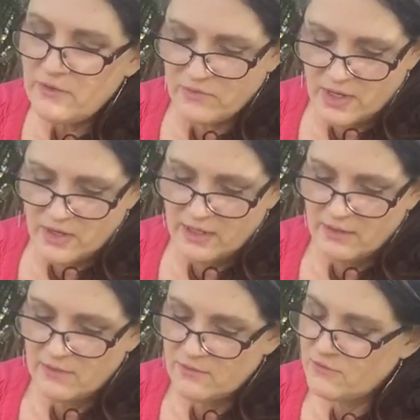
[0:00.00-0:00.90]
very,
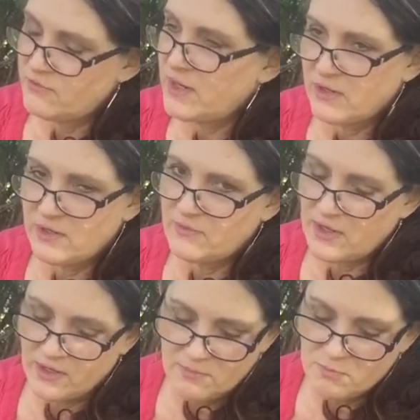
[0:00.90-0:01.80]
very,
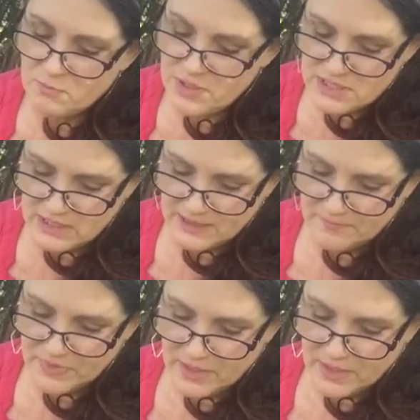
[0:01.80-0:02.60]
very busy